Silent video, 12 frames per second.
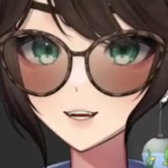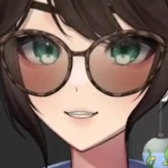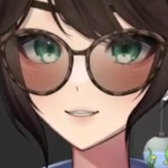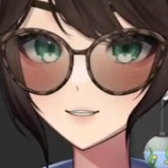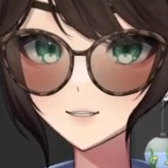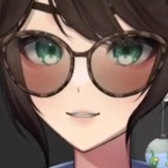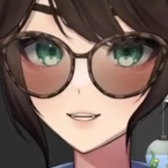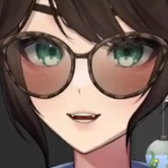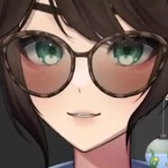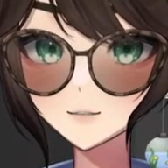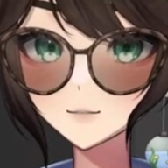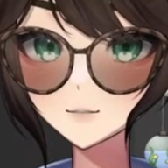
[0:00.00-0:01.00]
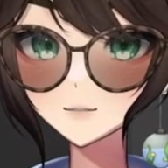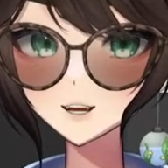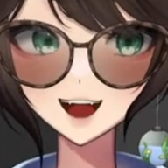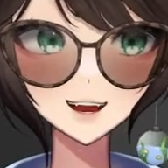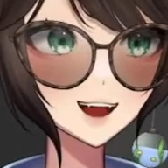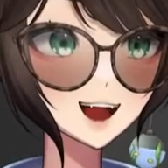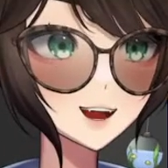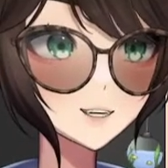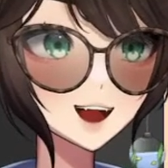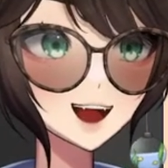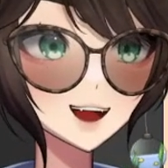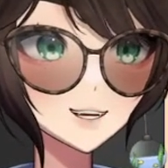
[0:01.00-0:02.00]
so I don't really know a
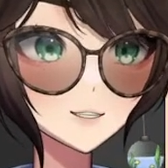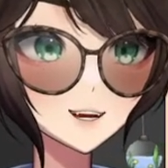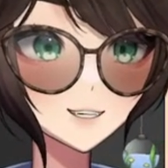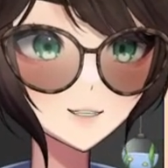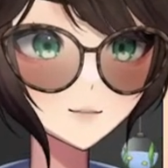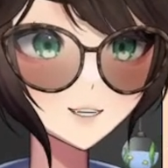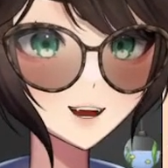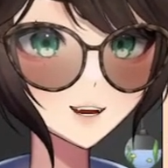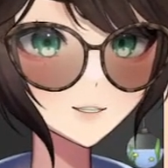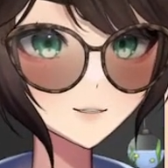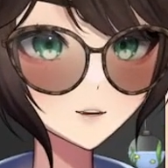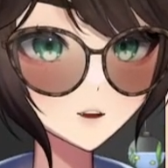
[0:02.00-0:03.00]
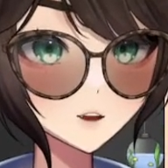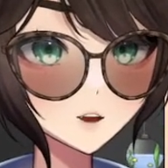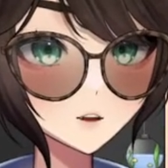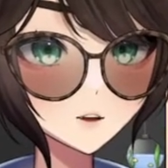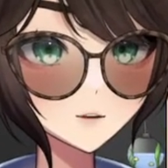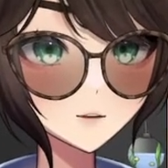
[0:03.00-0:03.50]
lot about the site except people are